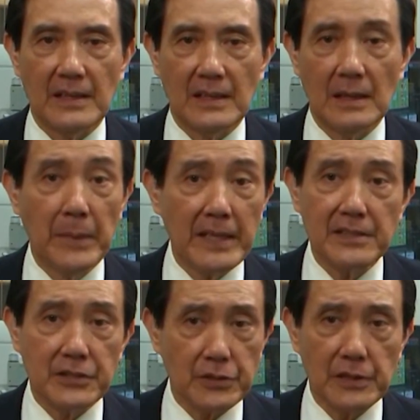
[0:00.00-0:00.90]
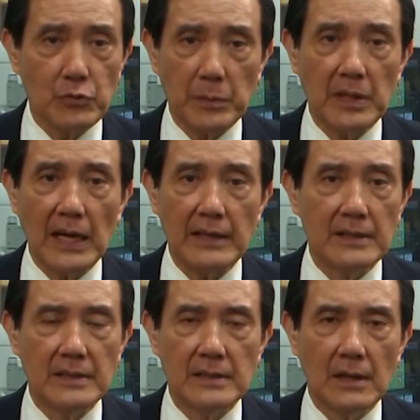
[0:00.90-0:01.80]
A mainland student replied,
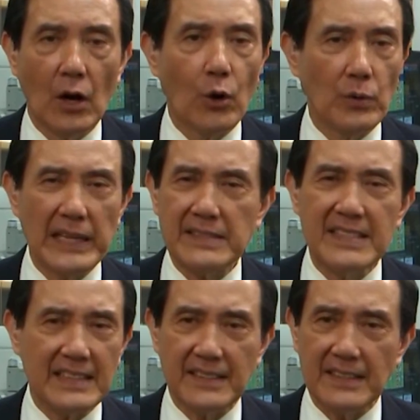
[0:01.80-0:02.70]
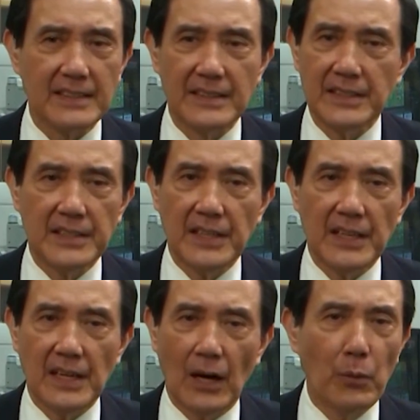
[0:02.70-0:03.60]
"Oh, that's nothing.
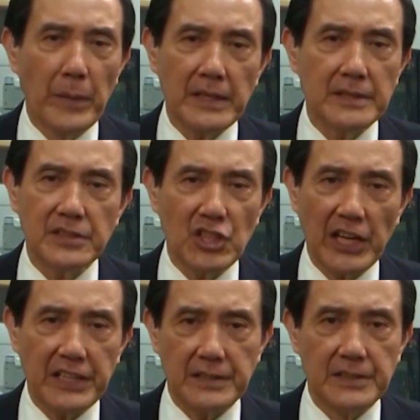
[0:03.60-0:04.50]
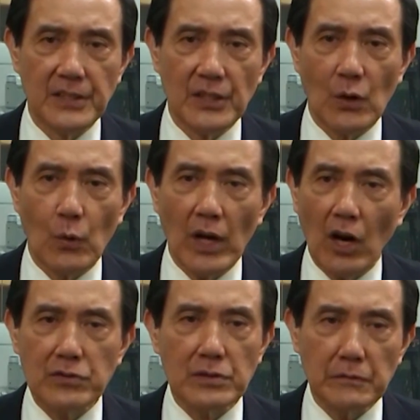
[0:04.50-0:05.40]
On mainland China, we
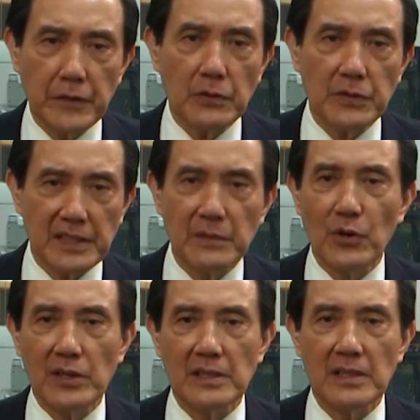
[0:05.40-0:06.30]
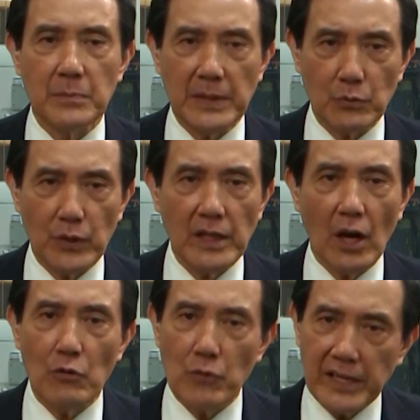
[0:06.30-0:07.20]
also vote in the morning, but we
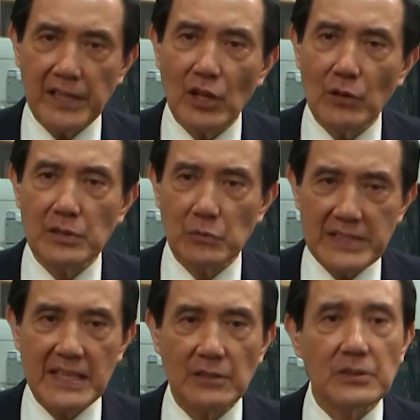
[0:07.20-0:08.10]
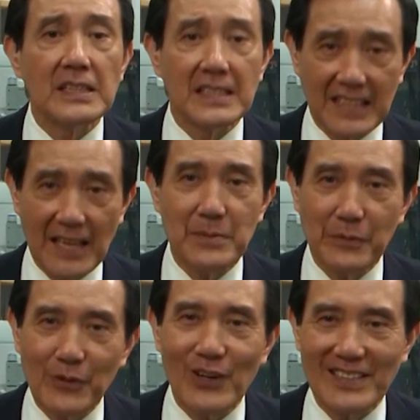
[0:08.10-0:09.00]
already know the result the day
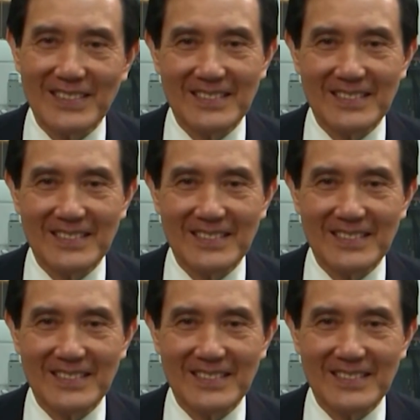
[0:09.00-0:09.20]
before."